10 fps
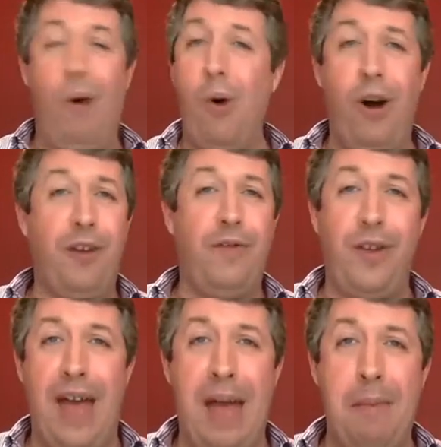worked for
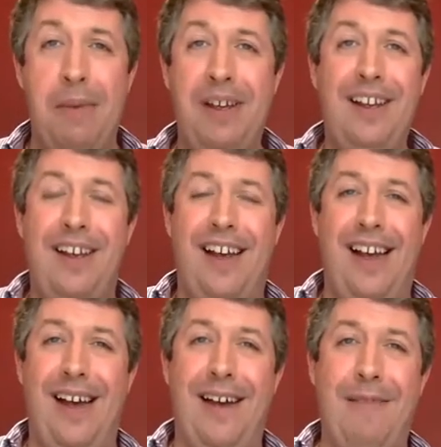them,
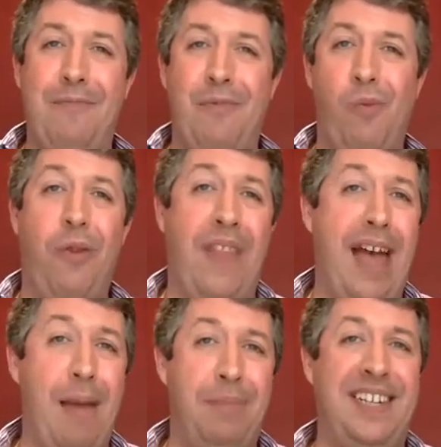what
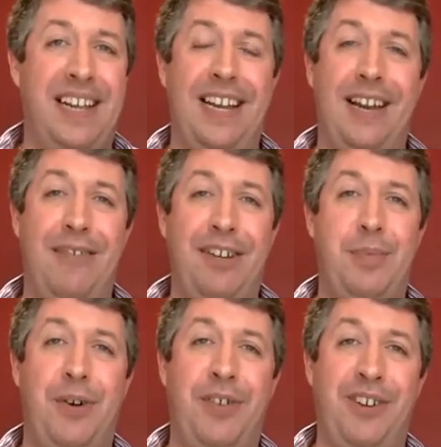their particular
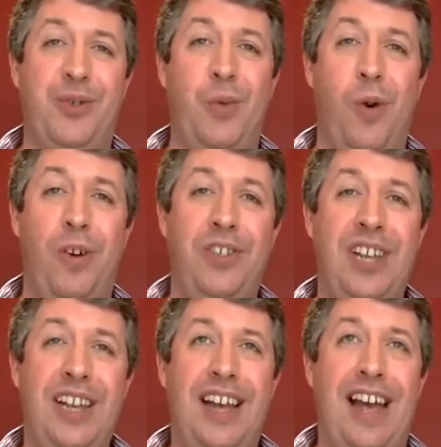experience
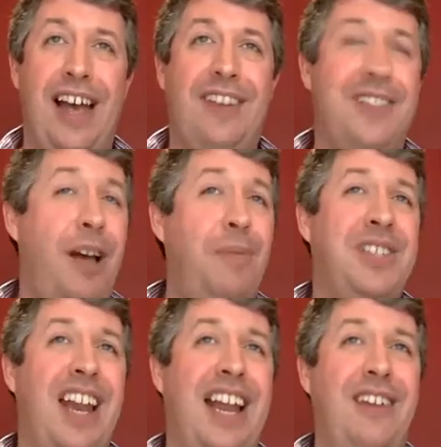was, because I was
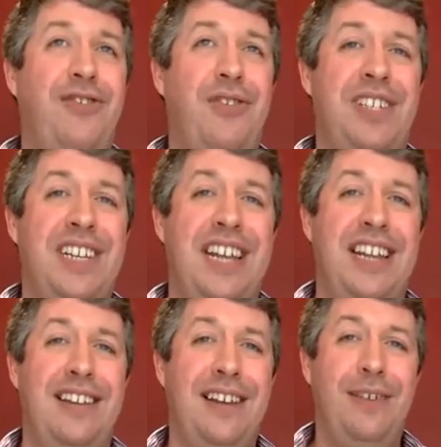kind of interested
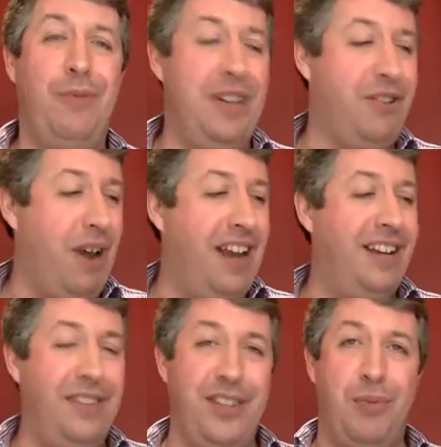in, we
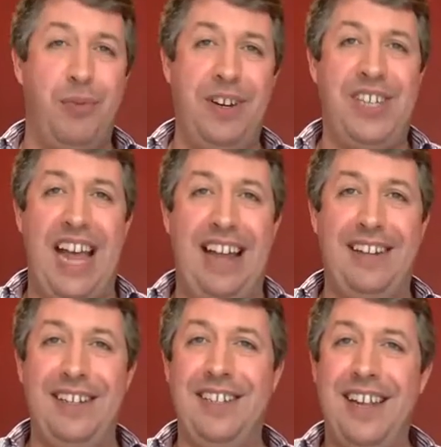created this British
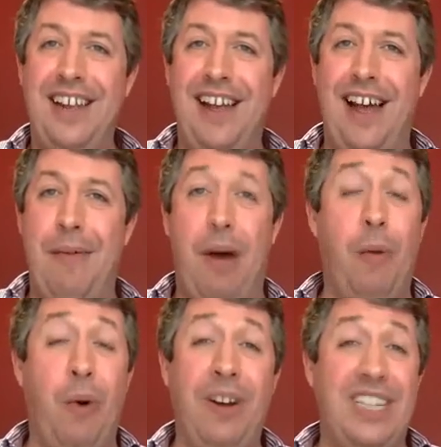standard. I
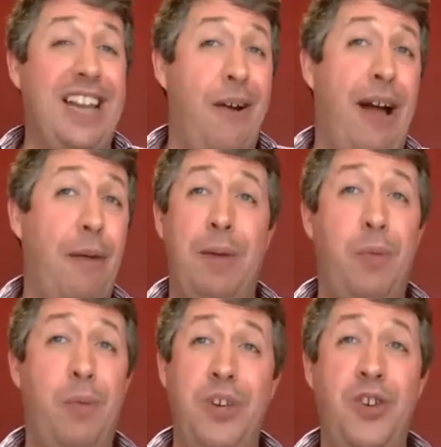wanted to know how
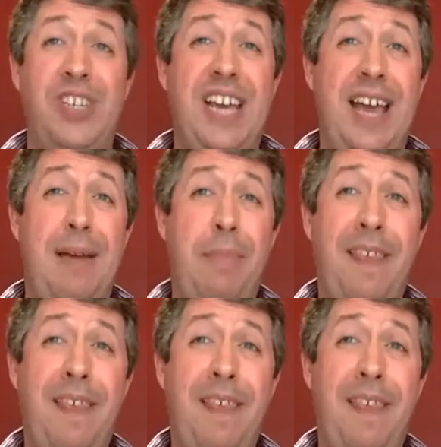people were using it.